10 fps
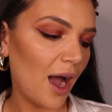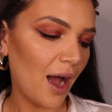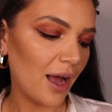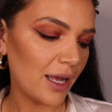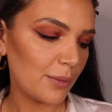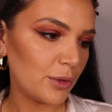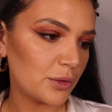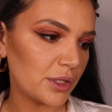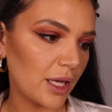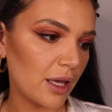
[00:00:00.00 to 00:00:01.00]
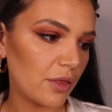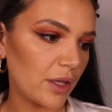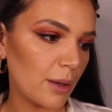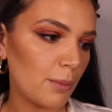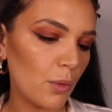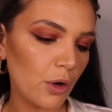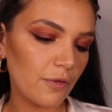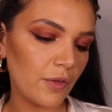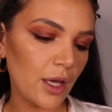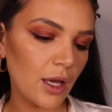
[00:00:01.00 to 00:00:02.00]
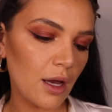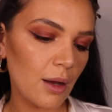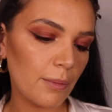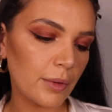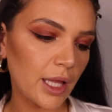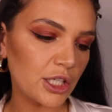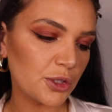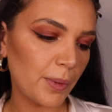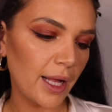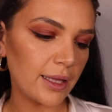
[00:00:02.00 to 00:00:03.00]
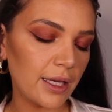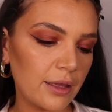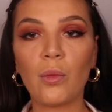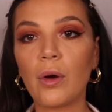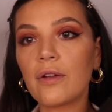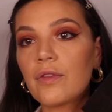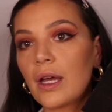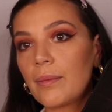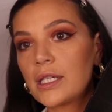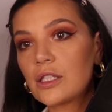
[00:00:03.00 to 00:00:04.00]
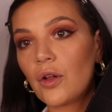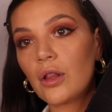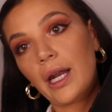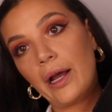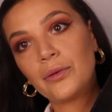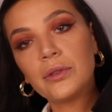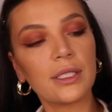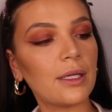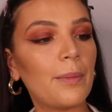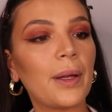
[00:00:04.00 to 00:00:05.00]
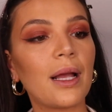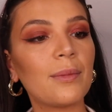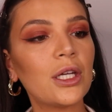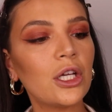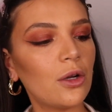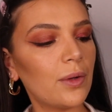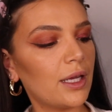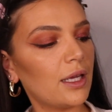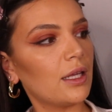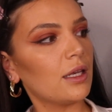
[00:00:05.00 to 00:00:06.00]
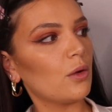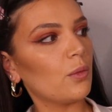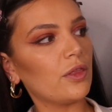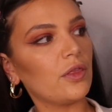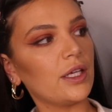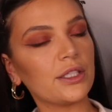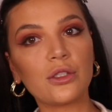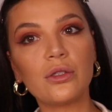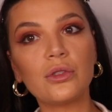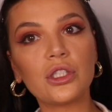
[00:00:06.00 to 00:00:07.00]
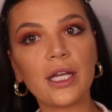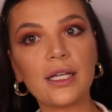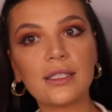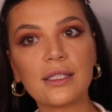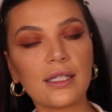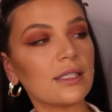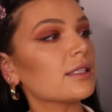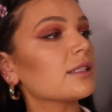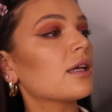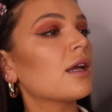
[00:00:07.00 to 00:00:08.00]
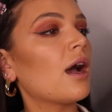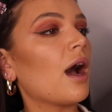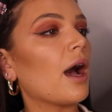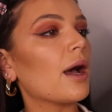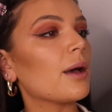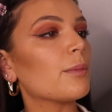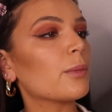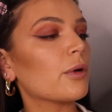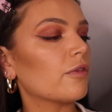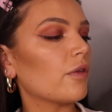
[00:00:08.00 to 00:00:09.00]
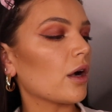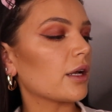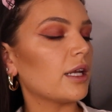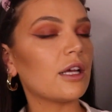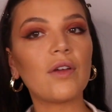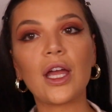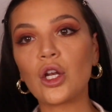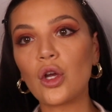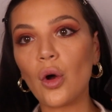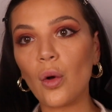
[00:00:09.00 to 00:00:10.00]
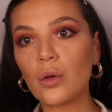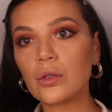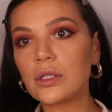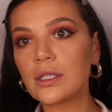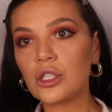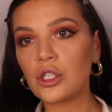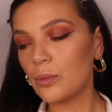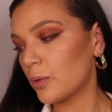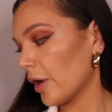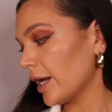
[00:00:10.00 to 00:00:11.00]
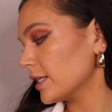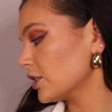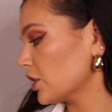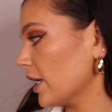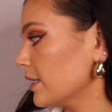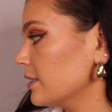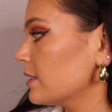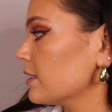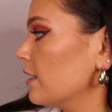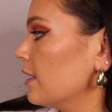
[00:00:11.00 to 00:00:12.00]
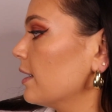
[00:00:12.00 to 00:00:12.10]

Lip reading: I am using the Morphe blush palette. One of them has fallen out, but I'm gonna go in with these two shades, this Provocative and Goals, the two brightest shades,